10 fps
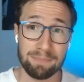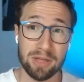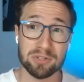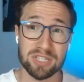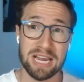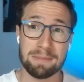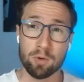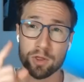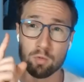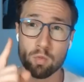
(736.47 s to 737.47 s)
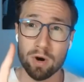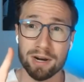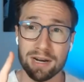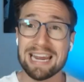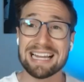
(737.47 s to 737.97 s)
they'll take more than
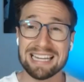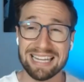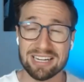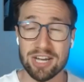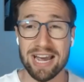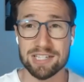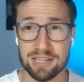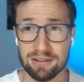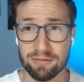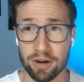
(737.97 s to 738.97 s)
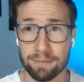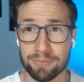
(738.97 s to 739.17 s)
one click to actually convert